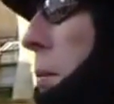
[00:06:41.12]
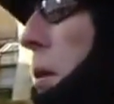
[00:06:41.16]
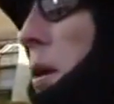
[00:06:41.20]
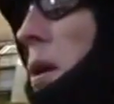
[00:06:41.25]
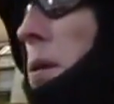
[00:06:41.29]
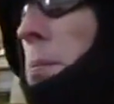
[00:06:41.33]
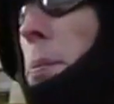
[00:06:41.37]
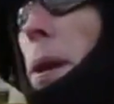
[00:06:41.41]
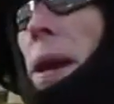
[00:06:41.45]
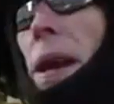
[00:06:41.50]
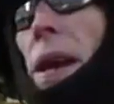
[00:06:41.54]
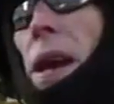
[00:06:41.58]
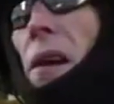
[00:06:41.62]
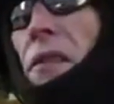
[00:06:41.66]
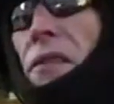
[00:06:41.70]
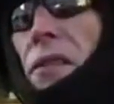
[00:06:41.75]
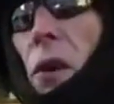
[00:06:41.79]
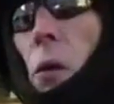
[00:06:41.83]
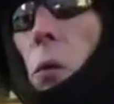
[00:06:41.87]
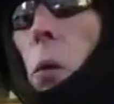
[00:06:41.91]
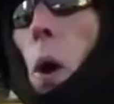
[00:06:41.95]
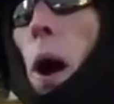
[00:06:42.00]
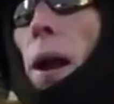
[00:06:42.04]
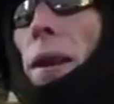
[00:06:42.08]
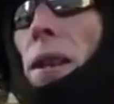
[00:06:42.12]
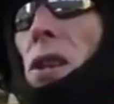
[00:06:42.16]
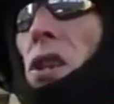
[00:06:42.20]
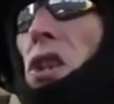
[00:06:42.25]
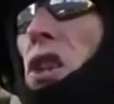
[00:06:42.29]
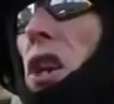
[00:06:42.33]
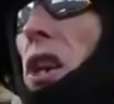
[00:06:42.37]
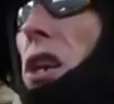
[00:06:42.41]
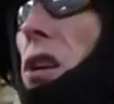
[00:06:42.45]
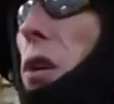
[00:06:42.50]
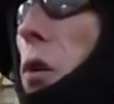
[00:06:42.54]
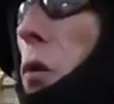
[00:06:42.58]
wouldn't be enough for one
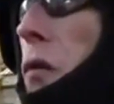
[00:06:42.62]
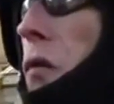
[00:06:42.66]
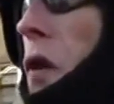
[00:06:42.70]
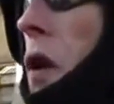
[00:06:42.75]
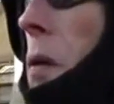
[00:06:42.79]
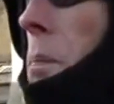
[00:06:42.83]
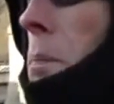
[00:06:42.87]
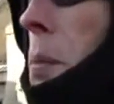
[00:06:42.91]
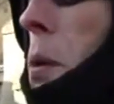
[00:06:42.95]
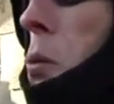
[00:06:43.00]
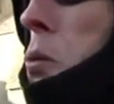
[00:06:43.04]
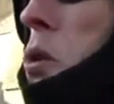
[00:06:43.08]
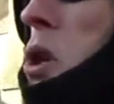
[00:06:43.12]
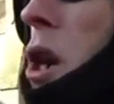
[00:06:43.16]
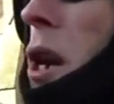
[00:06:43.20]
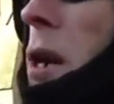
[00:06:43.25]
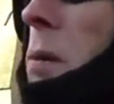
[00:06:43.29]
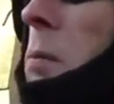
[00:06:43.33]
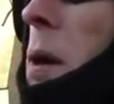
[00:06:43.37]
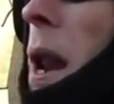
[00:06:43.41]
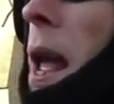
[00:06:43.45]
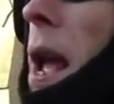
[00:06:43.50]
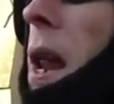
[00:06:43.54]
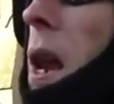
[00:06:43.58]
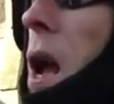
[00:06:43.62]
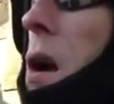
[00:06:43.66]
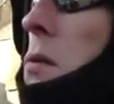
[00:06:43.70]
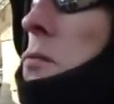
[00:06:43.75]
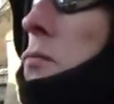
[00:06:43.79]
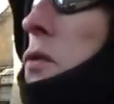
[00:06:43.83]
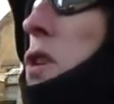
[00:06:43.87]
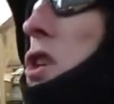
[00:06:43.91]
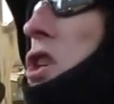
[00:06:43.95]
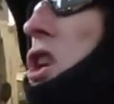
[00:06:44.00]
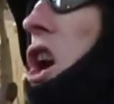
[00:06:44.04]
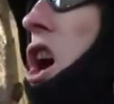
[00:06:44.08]
single football team, let
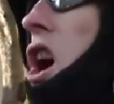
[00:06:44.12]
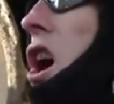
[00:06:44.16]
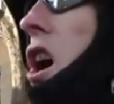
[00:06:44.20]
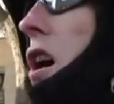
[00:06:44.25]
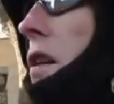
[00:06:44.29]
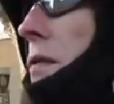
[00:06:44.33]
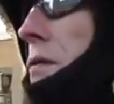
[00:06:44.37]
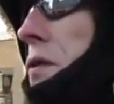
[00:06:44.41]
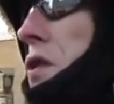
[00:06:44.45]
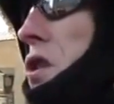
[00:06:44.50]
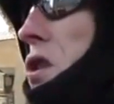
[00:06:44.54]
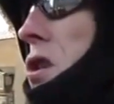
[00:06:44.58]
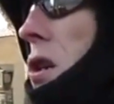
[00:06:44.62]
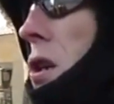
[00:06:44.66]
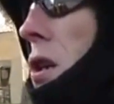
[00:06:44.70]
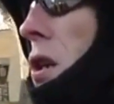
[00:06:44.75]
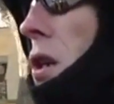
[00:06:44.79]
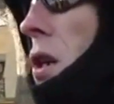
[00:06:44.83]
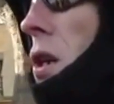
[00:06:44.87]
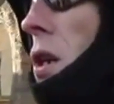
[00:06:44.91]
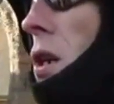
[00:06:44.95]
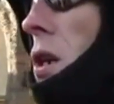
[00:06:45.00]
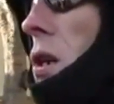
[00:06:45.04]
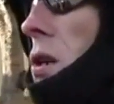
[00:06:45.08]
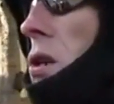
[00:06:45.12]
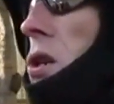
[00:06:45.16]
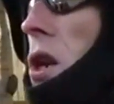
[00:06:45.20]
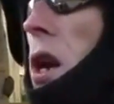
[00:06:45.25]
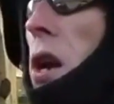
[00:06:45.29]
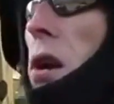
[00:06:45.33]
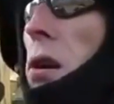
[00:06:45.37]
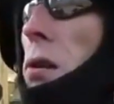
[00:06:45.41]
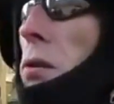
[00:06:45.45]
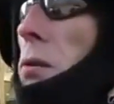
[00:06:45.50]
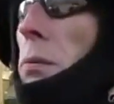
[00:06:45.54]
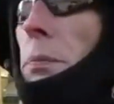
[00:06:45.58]
alone reserves.
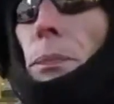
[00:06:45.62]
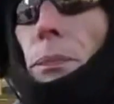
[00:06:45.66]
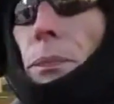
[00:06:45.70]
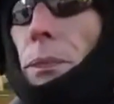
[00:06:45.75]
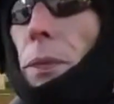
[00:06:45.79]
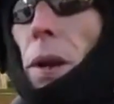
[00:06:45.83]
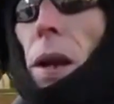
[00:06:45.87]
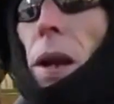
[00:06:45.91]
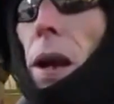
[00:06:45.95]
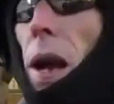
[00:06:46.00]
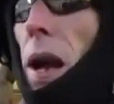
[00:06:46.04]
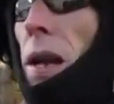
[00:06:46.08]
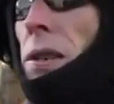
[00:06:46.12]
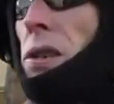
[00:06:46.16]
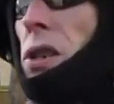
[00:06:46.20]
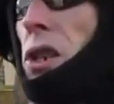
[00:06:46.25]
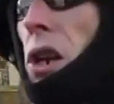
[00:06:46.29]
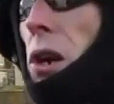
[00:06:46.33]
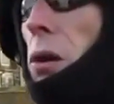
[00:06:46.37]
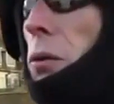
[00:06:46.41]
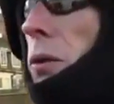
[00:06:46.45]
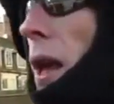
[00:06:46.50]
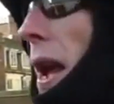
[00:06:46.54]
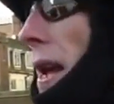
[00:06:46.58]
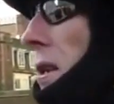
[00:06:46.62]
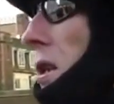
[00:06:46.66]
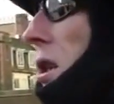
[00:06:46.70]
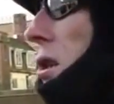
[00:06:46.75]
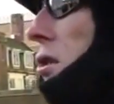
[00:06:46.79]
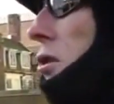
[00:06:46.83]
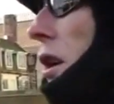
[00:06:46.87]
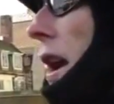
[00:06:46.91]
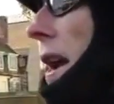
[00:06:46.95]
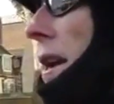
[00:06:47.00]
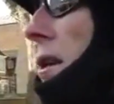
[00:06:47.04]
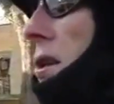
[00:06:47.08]
So until that's
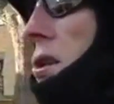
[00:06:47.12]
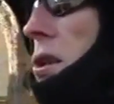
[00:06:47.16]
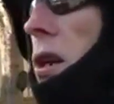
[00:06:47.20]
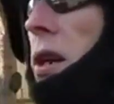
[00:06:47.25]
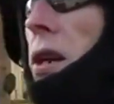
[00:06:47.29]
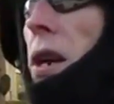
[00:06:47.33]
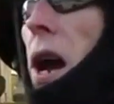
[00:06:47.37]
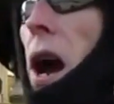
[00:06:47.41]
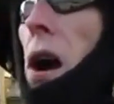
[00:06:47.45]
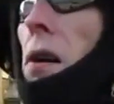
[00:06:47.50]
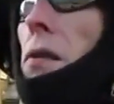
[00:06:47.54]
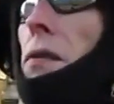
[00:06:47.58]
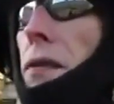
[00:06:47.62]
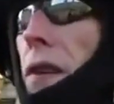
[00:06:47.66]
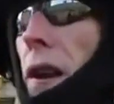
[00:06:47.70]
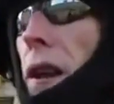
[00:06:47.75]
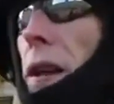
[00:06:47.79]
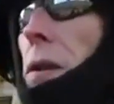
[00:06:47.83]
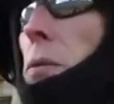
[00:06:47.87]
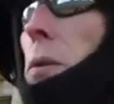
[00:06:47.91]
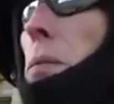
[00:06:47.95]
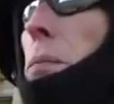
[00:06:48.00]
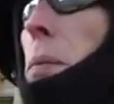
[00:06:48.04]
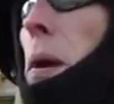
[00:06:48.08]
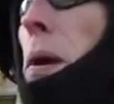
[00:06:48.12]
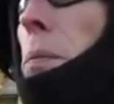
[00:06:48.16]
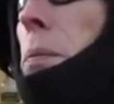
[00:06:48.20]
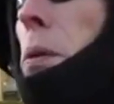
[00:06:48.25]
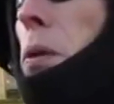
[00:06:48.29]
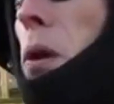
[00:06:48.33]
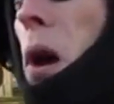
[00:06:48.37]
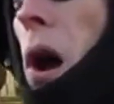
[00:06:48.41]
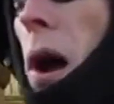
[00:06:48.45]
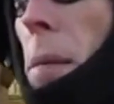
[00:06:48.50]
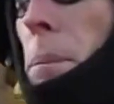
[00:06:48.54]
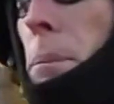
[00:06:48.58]
addressed, and hopefully with
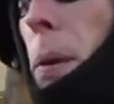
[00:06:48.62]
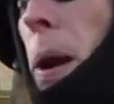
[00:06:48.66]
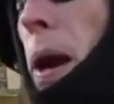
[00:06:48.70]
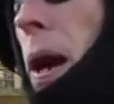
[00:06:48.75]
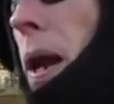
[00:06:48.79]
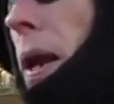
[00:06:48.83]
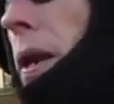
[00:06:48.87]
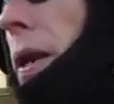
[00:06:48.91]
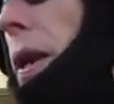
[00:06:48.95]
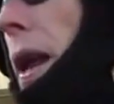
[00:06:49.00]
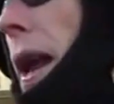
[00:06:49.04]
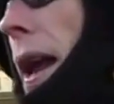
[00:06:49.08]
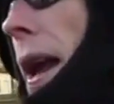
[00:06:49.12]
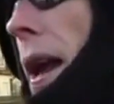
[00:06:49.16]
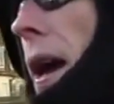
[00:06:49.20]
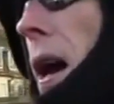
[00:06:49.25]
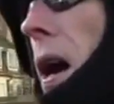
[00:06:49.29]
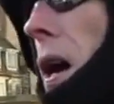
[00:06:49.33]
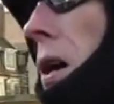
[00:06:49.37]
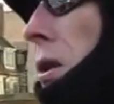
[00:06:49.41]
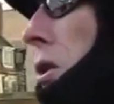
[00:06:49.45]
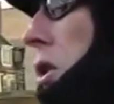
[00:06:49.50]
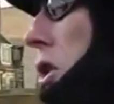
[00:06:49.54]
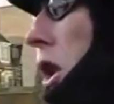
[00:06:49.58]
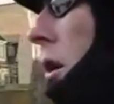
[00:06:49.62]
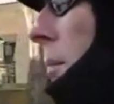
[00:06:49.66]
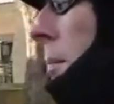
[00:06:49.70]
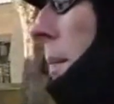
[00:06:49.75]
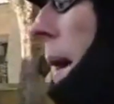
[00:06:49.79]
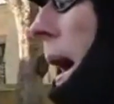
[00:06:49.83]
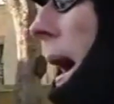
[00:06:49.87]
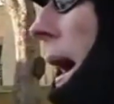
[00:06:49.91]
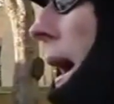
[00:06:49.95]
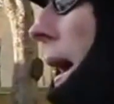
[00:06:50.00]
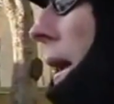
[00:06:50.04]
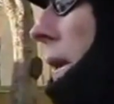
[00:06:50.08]
people like Bill in there and John
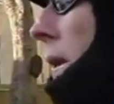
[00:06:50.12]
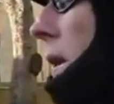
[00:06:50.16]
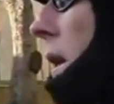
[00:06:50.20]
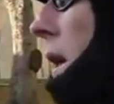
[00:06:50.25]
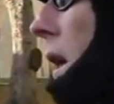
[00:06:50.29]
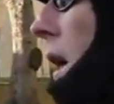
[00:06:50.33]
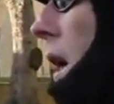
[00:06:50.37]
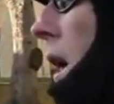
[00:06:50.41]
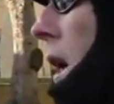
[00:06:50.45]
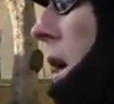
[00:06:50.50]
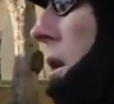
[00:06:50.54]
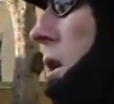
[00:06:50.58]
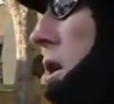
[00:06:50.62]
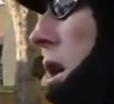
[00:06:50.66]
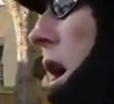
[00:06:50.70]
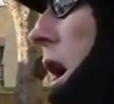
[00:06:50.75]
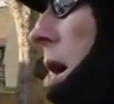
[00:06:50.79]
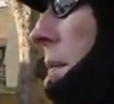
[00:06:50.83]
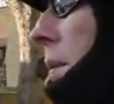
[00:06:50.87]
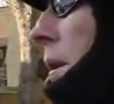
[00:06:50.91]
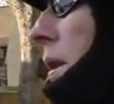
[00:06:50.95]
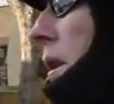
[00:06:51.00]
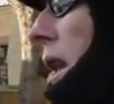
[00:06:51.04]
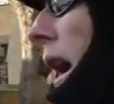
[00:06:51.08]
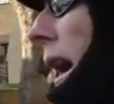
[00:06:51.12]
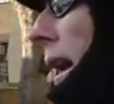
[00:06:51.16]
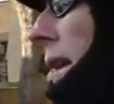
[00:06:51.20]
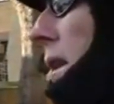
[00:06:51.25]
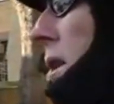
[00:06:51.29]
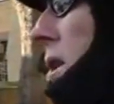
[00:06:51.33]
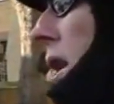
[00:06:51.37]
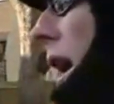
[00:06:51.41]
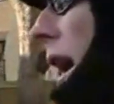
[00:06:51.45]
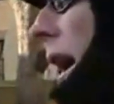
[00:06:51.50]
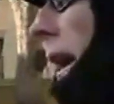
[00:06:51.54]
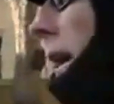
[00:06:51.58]
Mann and Simon
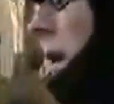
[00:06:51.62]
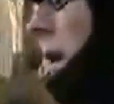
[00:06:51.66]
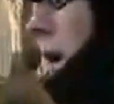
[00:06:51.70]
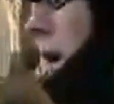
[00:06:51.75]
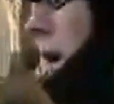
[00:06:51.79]
Danzak